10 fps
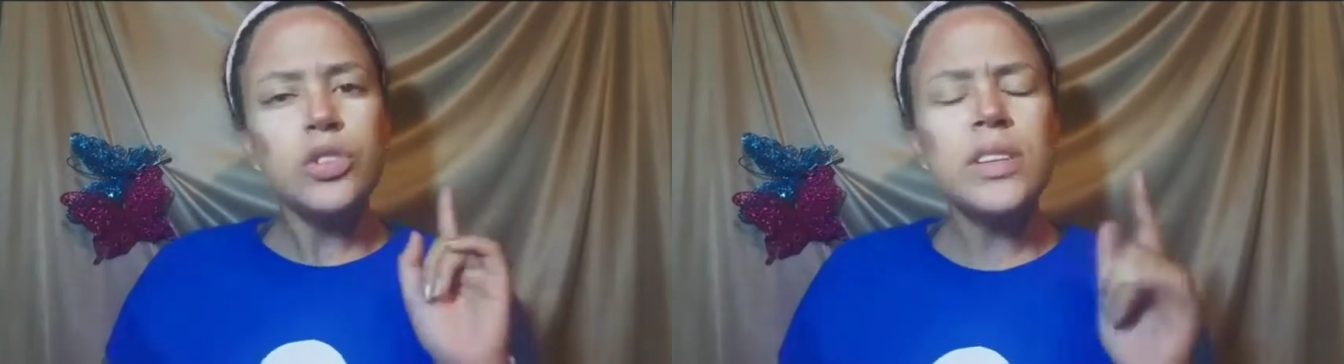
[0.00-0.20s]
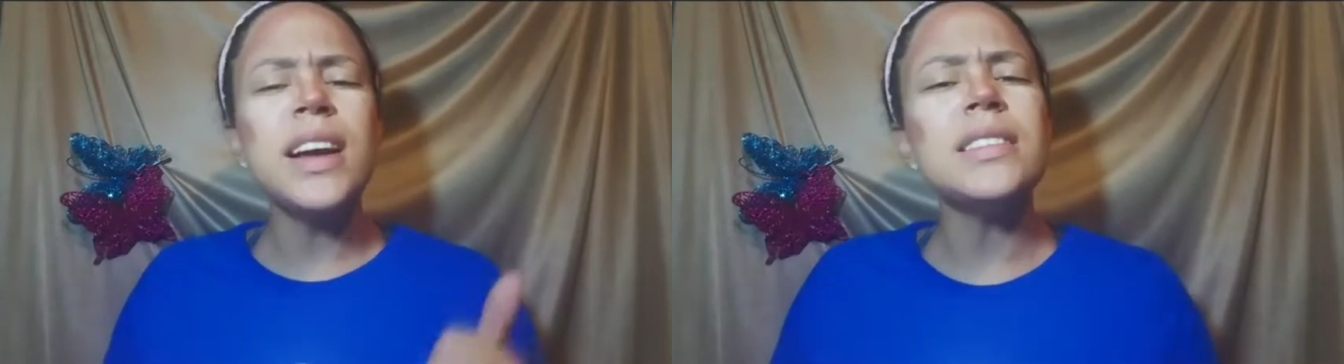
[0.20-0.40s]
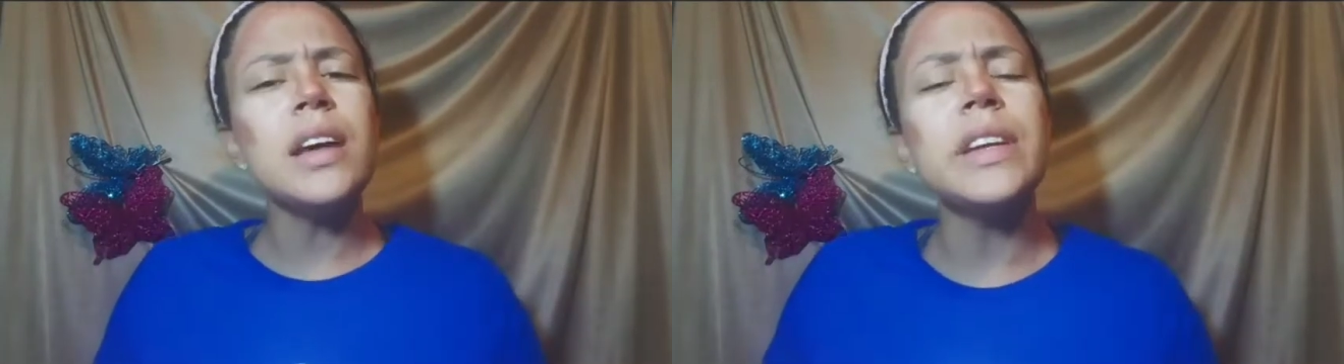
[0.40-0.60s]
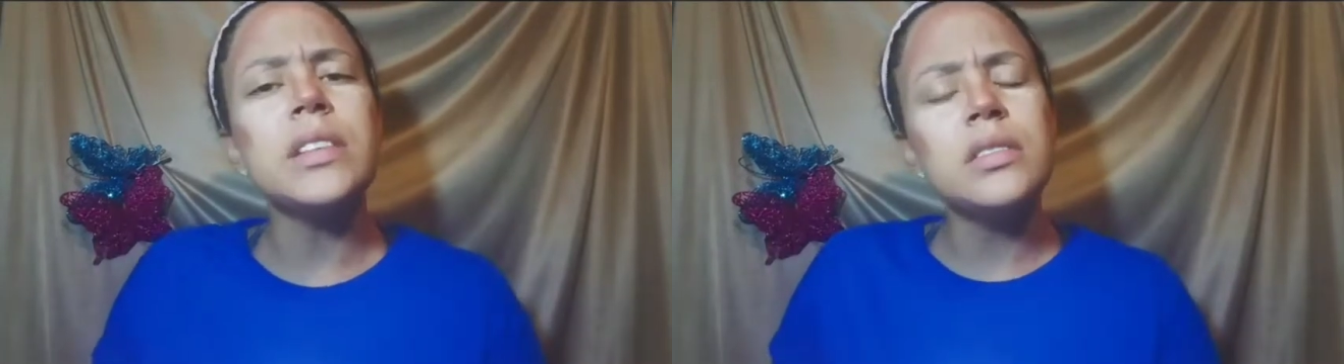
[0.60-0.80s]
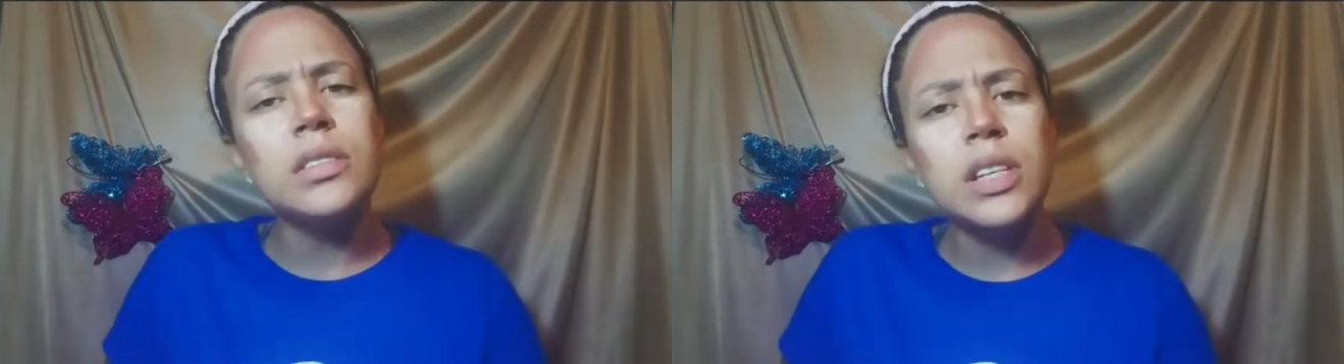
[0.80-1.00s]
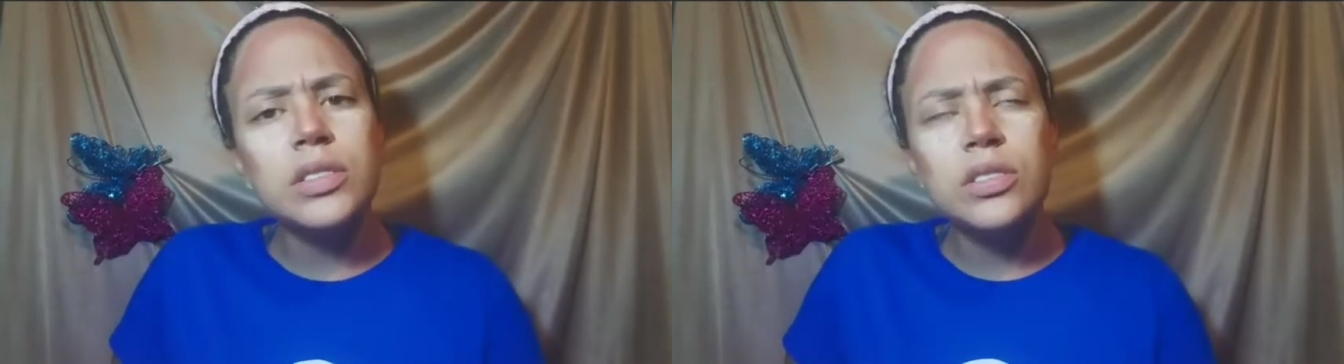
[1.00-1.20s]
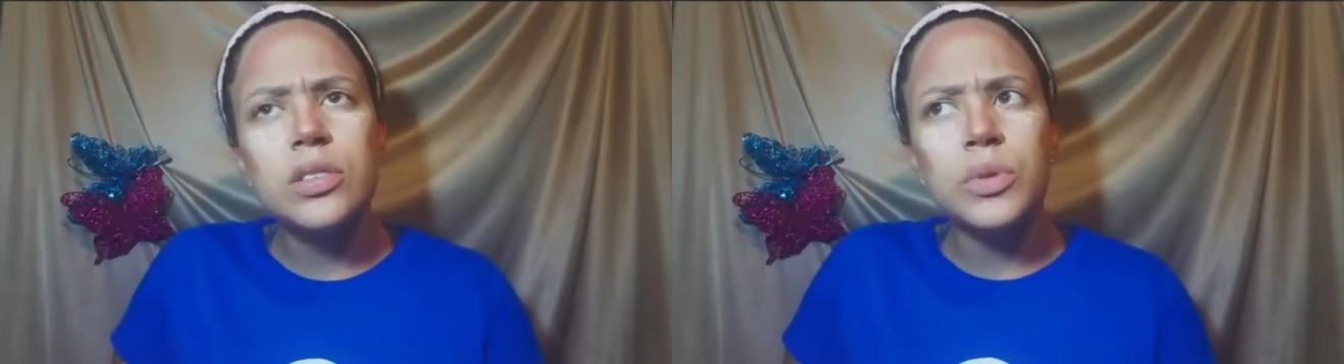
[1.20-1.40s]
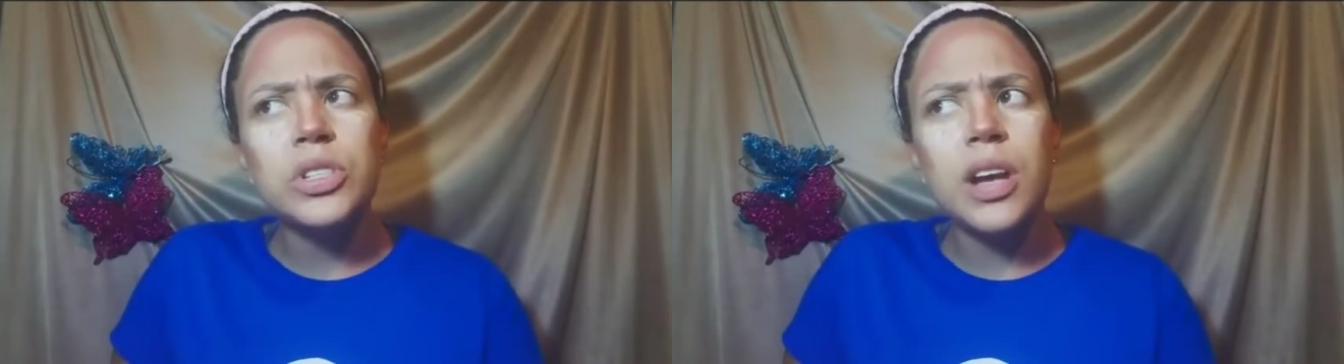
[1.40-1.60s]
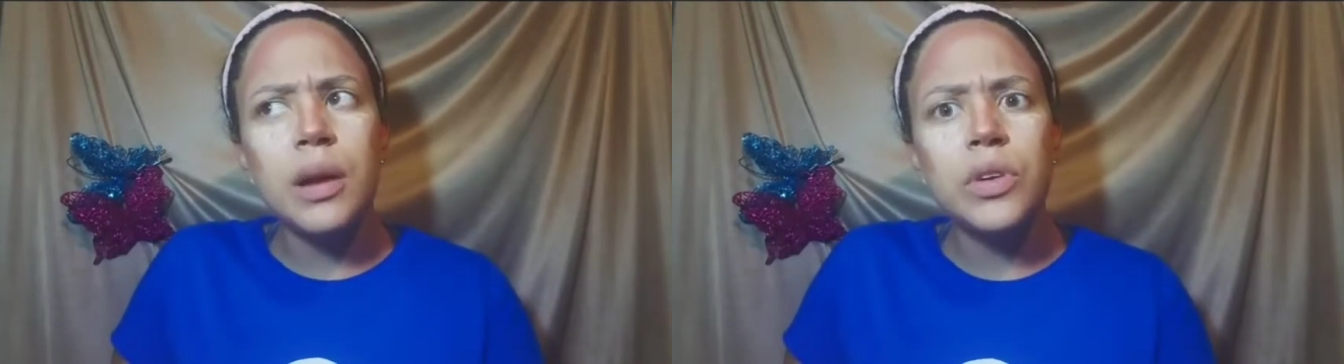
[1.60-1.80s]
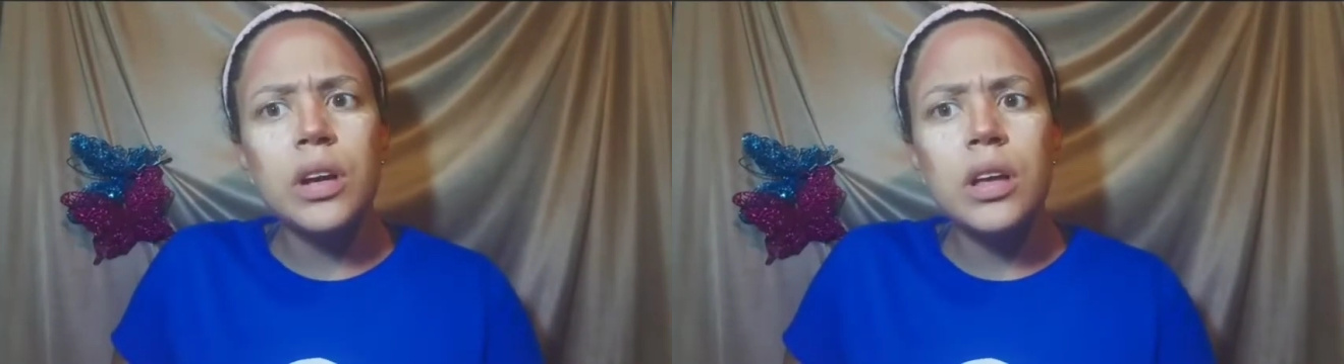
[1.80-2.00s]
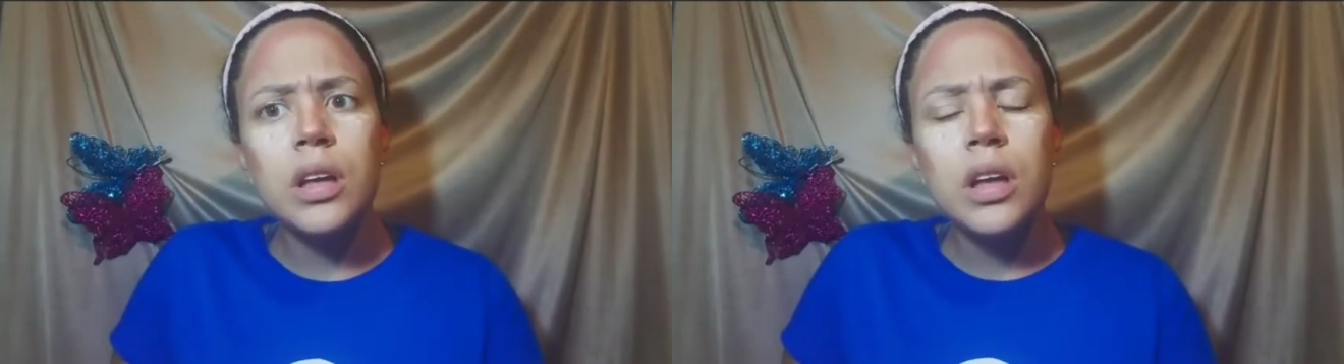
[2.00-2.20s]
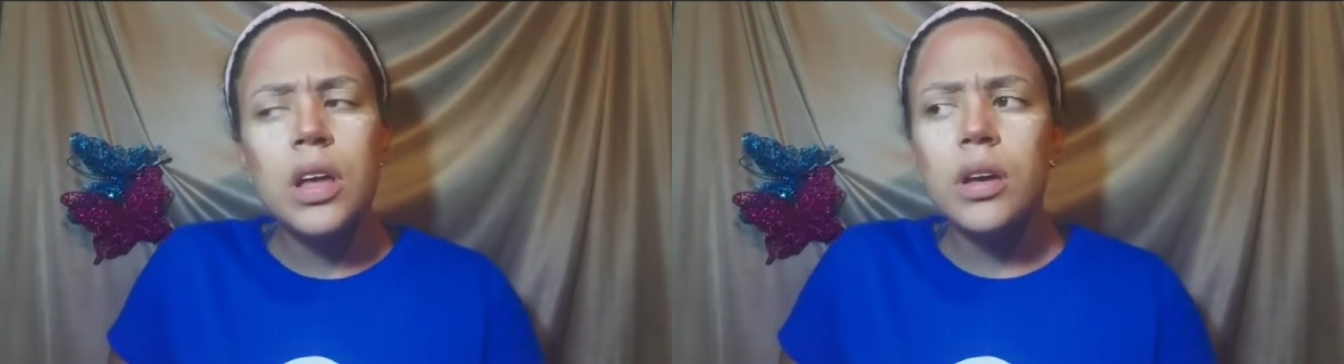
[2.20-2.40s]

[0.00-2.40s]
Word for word: Do you guys have any suggestions of which camera